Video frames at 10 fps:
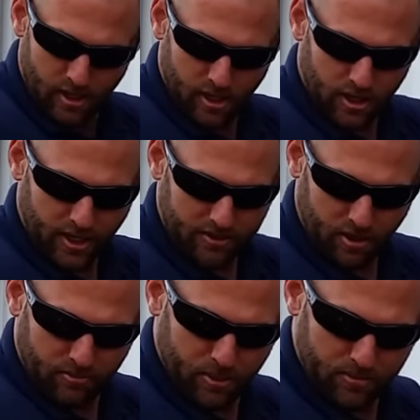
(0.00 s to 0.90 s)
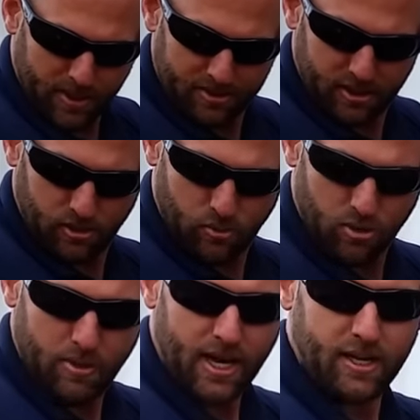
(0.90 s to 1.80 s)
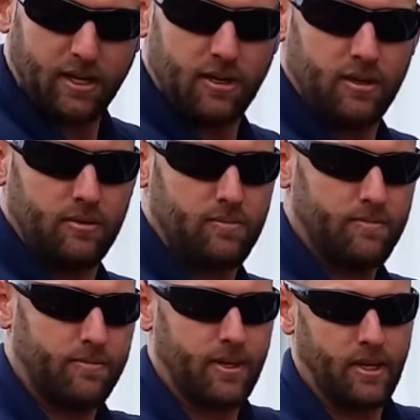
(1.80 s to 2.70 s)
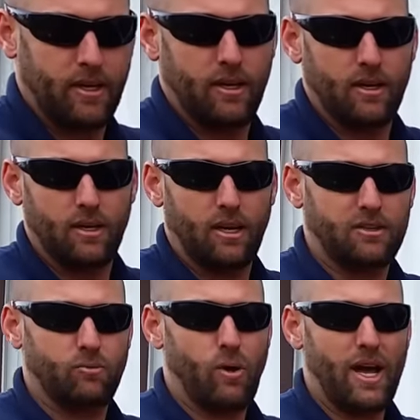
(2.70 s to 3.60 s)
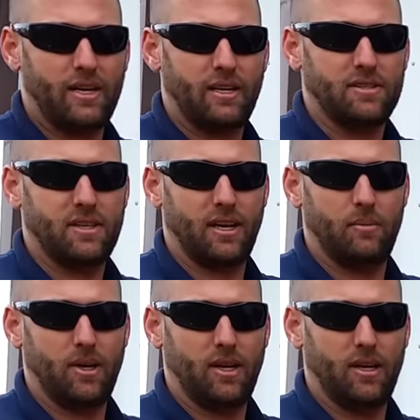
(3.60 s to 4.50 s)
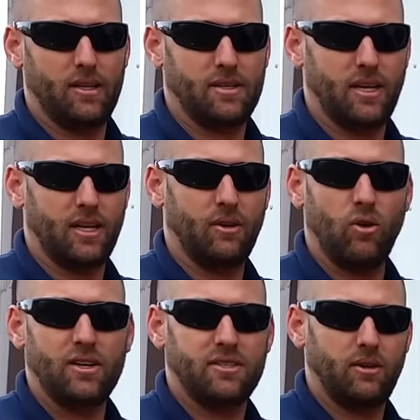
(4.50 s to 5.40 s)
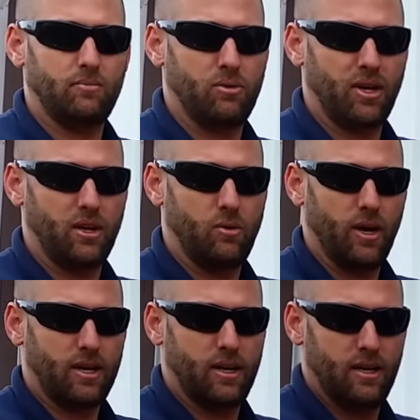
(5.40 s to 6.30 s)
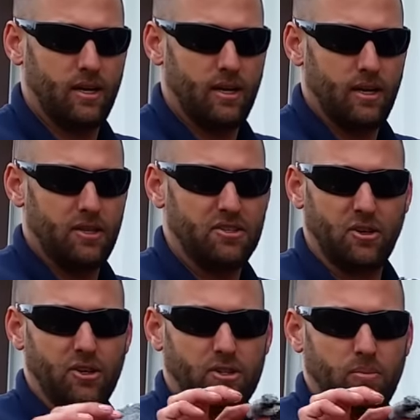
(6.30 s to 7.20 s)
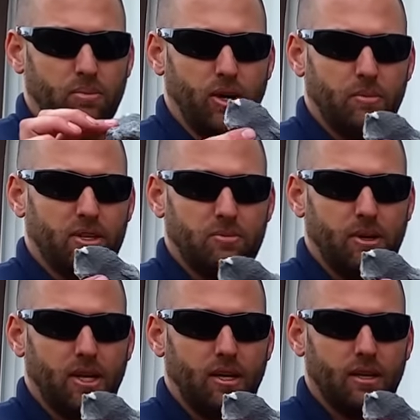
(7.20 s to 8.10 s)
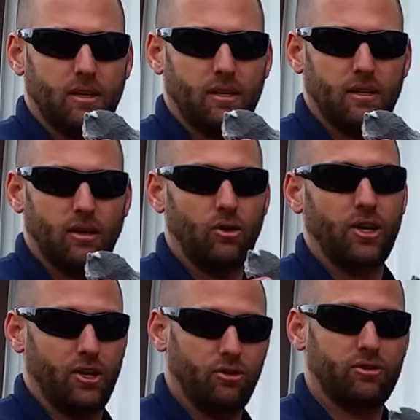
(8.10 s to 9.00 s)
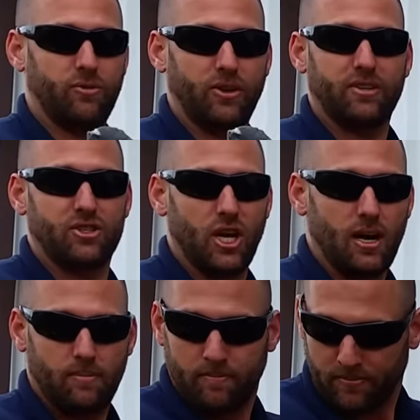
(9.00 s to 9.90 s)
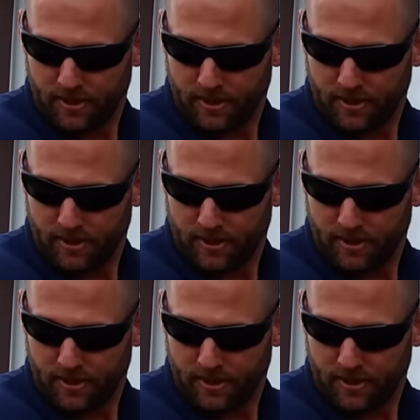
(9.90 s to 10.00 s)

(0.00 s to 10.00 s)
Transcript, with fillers: Okay, so I have put my steel wool back here. It's wet. It's gonna be. It's gonna get rusty pretty quick. So this will pretty much be only used for this job.